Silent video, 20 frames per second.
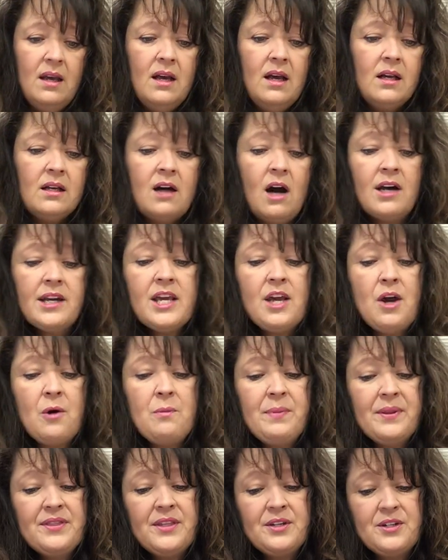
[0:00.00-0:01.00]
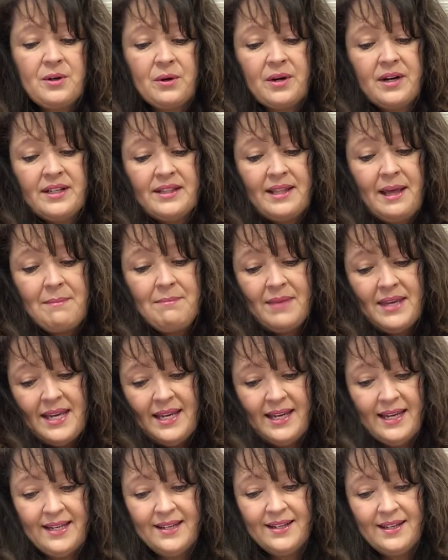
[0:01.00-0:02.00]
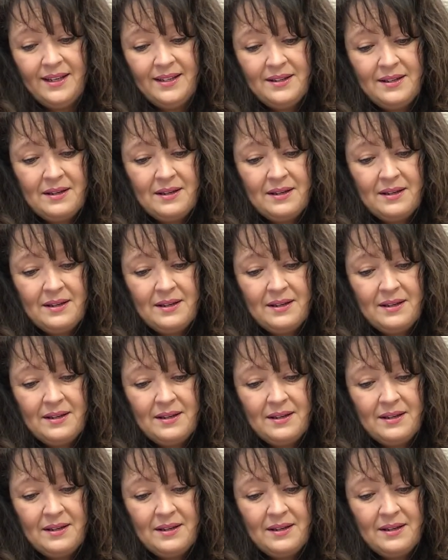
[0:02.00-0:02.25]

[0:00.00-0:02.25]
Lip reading: Connie opened the door and let me in.